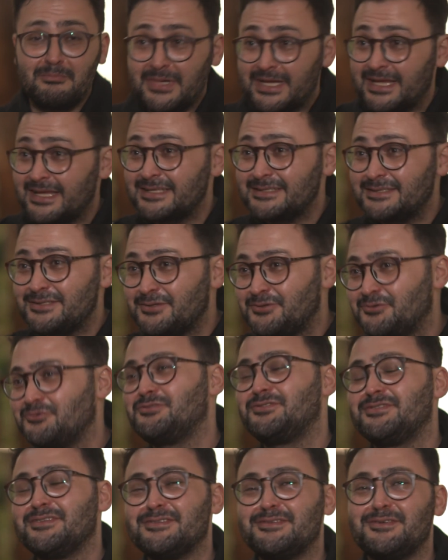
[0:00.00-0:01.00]
big
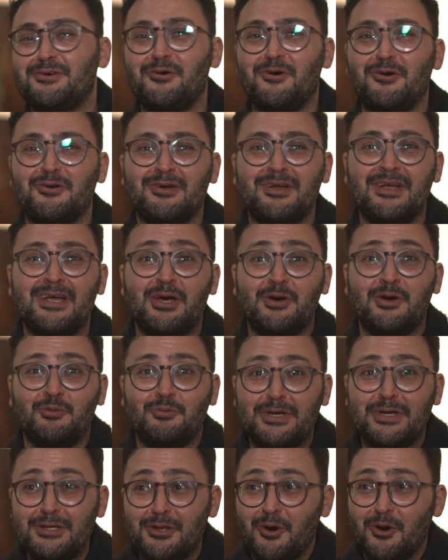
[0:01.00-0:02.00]
institutions, or
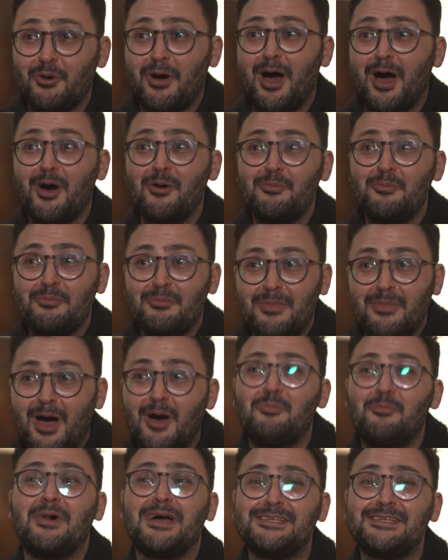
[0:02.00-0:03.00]
we know how
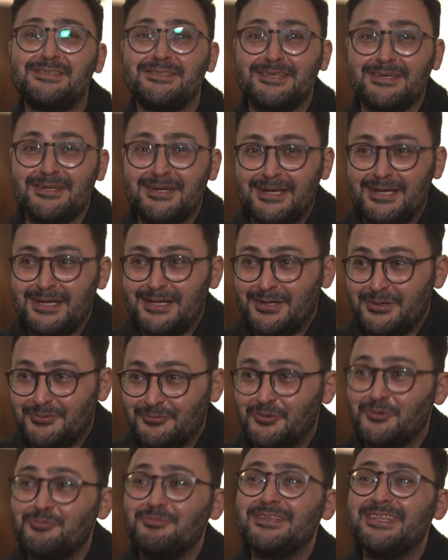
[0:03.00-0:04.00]
much
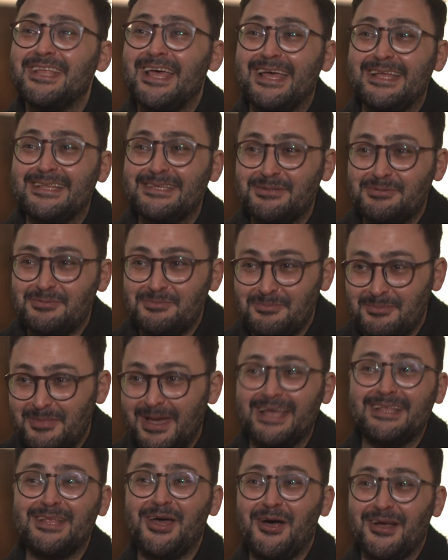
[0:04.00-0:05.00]
women and
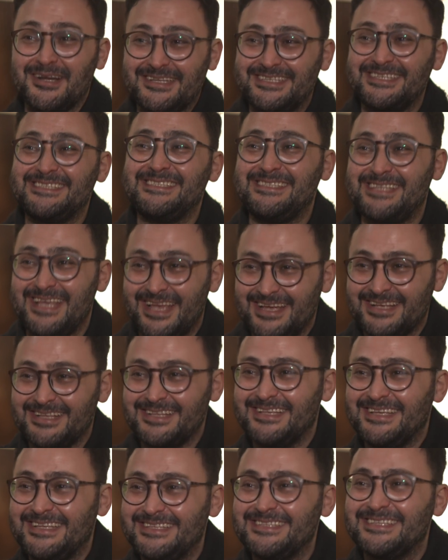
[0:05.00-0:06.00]
men artists sell
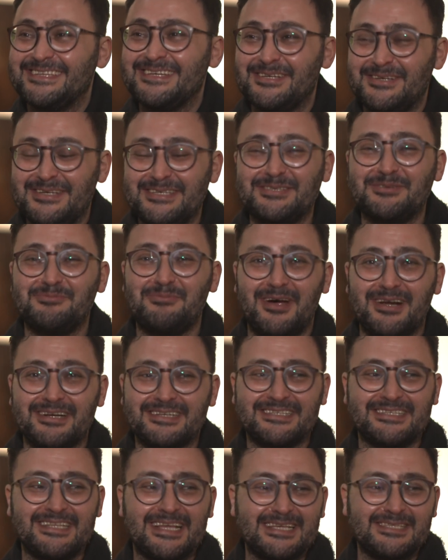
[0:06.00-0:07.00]
in the
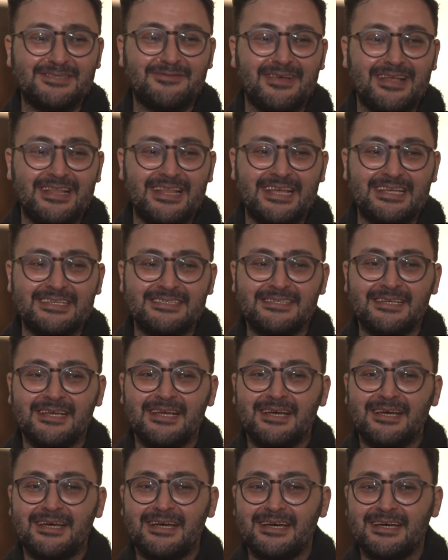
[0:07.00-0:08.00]
market, as well as
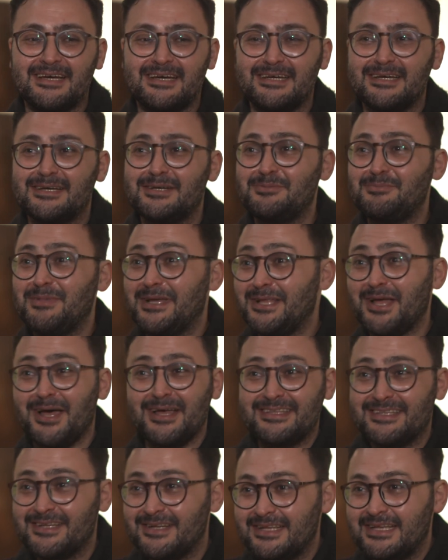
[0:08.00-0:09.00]
many
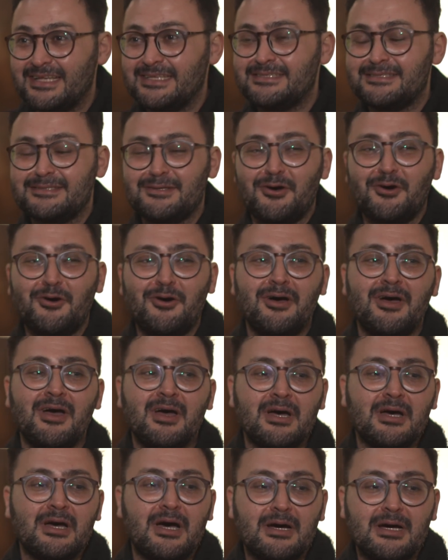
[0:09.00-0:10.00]
other lists. So
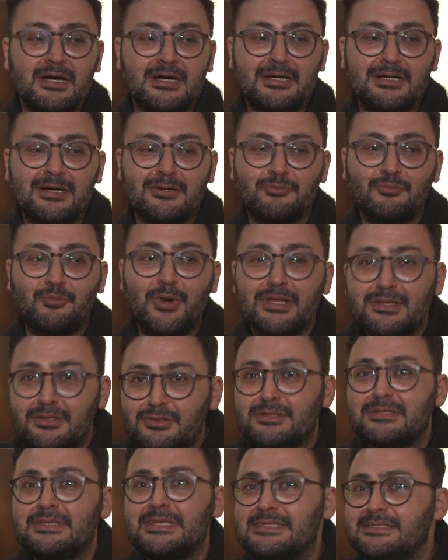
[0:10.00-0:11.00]
what
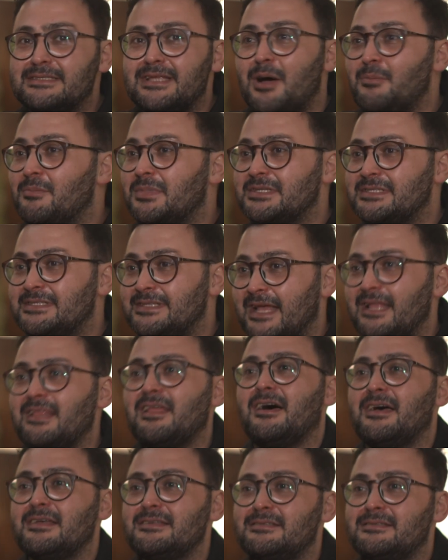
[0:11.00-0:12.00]
these numbers tell
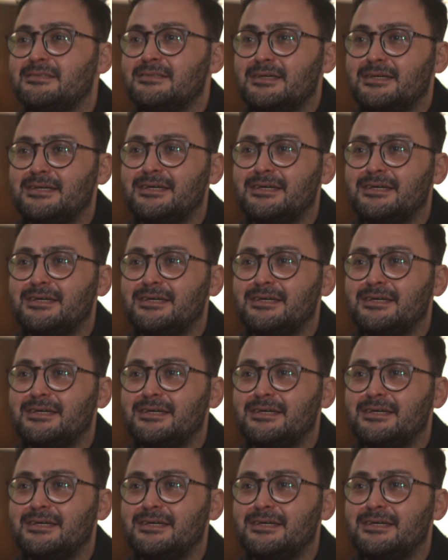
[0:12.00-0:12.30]
us